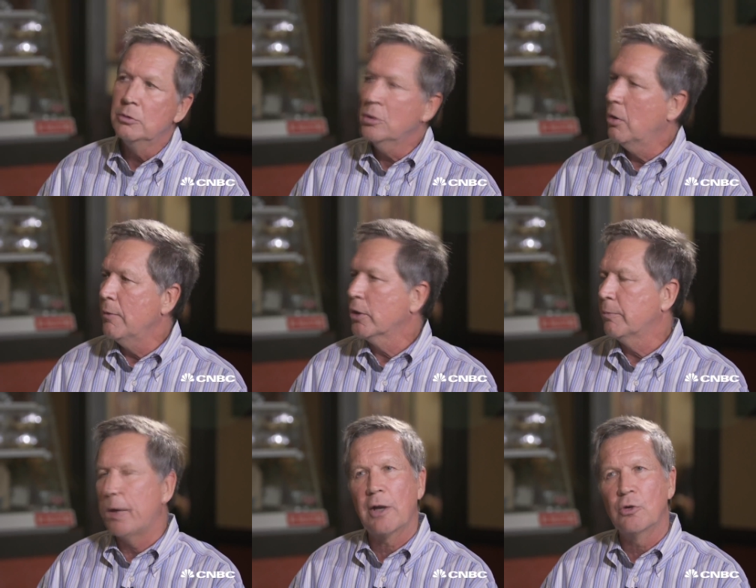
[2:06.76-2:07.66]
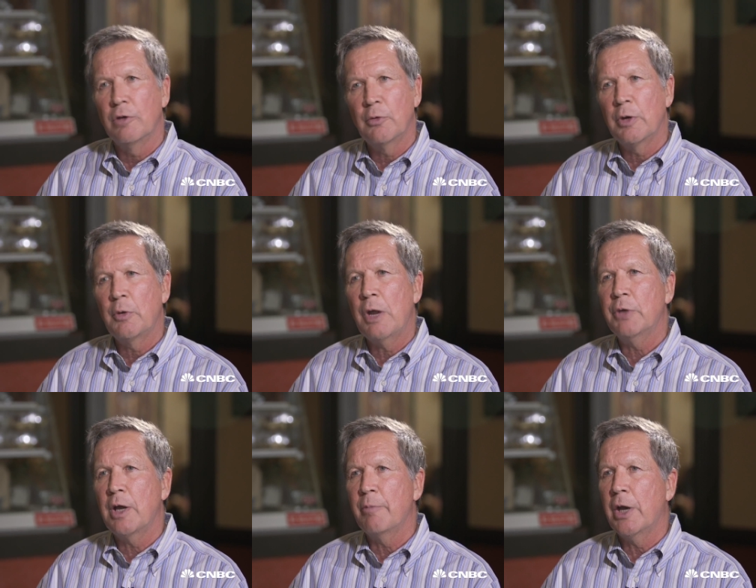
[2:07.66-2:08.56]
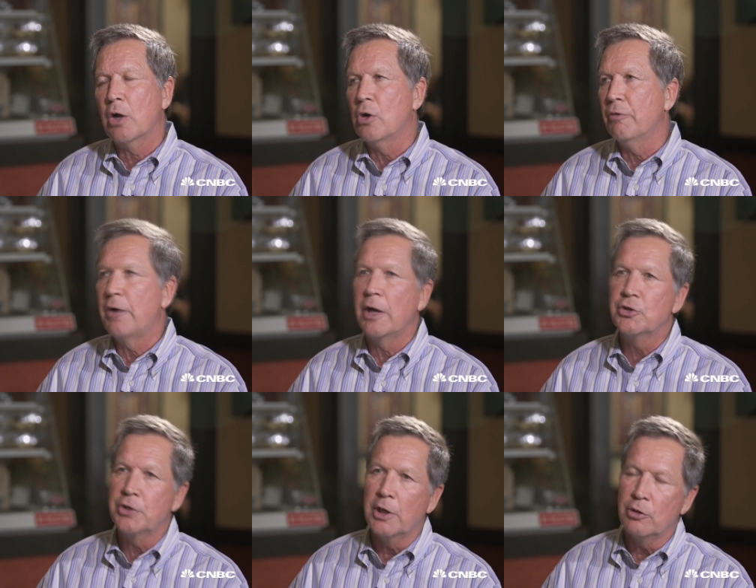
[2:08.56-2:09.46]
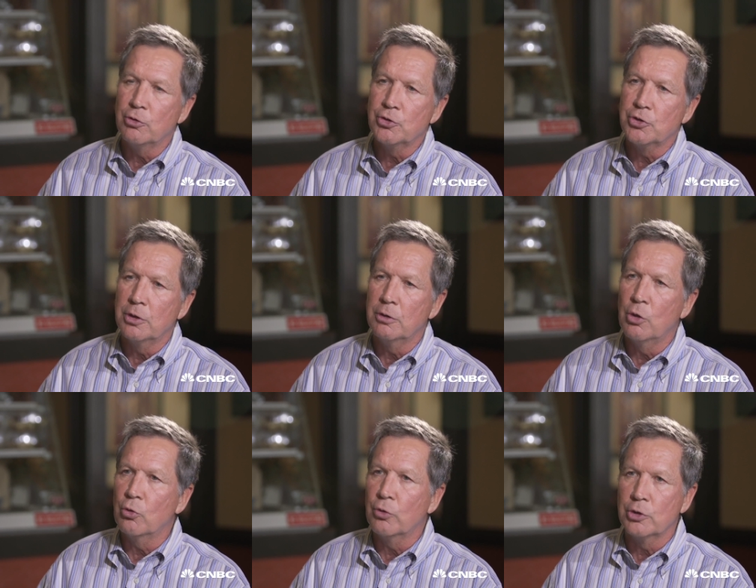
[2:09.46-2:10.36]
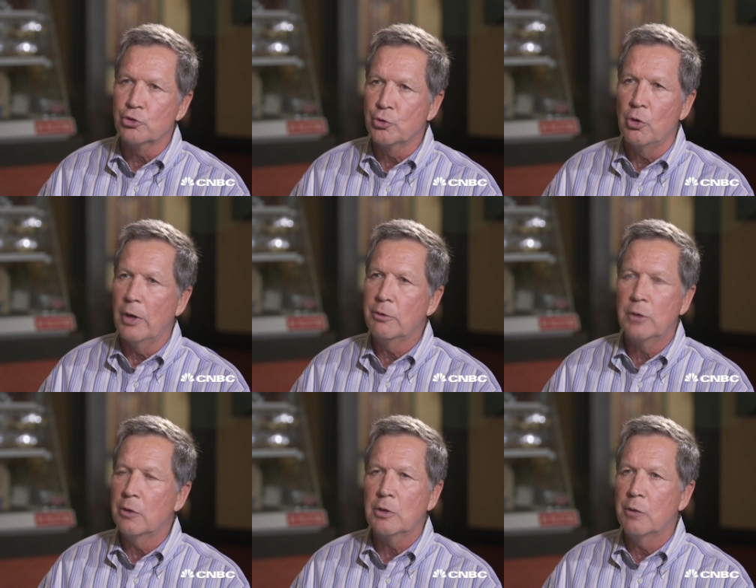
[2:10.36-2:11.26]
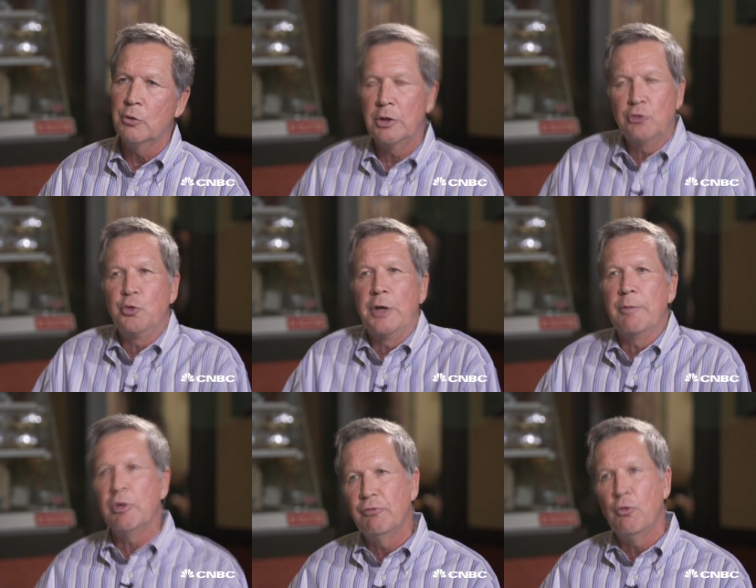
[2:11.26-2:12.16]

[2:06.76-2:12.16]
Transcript: No, I'm not backing off. Why would I back off high standards and local control? I, I, what else would I be